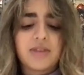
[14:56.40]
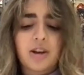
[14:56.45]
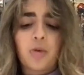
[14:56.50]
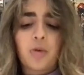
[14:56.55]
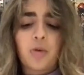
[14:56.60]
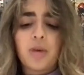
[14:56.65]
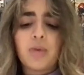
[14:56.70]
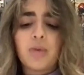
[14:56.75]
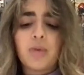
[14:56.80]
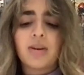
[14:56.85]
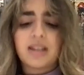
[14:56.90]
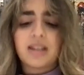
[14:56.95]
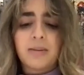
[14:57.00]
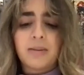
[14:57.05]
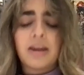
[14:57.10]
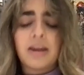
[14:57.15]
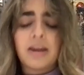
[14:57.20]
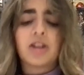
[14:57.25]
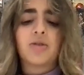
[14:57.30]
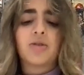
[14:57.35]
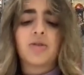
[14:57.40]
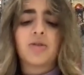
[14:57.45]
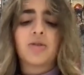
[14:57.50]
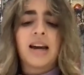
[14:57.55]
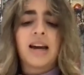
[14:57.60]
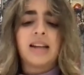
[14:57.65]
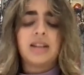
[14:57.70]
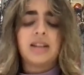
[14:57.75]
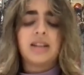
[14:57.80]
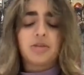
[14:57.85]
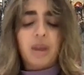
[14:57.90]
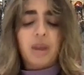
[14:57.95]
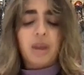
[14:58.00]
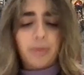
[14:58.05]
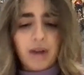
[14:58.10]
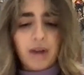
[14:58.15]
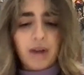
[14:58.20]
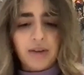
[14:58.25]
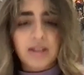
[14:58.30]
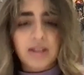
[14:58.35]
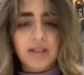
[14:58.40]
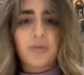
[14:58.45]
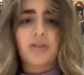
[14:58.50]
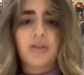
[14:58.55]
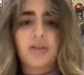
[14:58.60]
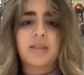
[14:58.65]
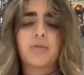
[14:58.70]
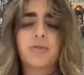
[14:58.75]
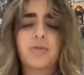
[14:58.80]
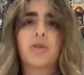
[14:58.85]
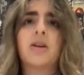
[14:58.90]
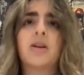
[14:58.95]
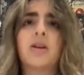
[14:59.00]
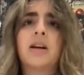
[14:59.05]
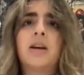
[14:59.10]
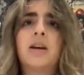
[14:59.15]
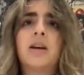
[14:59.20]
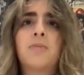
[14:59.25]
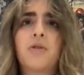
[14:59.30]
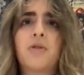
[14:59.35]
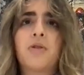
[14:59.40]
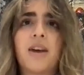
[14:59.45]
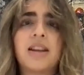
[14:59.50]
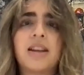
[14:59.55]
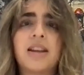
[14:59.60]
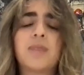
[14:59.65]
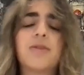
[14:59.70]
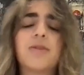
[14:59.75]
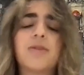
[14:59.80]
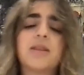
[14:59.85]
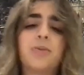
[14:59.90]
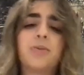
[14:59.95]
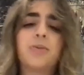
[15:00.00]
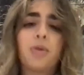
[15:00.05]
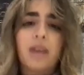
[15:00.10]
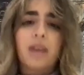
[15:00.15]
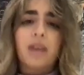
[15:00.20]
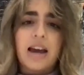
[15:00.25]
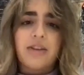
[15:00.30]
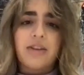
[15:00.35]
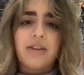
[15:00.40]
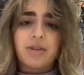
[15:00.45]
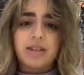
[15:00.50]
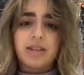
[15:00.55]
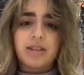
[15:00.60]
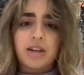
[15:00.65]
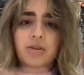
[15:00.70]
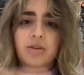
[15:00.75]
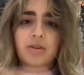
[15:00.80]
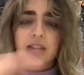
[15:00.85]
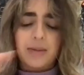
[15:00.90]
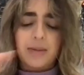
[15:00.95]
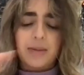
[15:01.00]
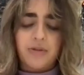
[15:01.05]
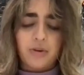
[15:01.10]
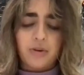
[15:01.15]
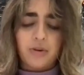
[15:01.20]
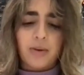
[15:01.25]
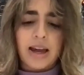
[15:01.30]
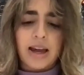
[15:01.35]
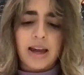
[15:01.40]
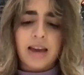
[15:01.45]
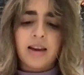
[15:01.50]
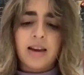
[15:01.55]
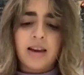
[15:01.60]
we want to make sure that is as wraparound as possible, provide them with support every single step of the way.